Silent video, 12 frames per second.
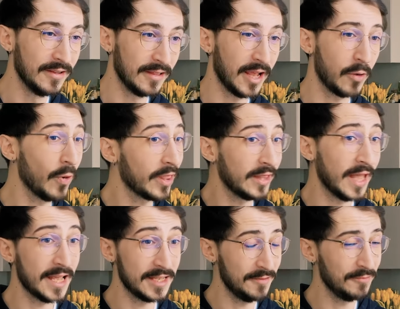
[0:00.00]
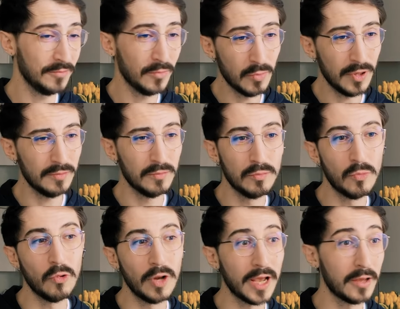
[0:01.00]
like whether they're, well,
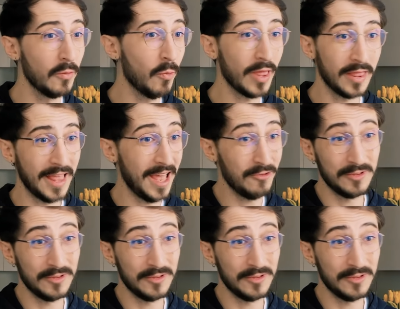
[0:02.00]
more like whether there,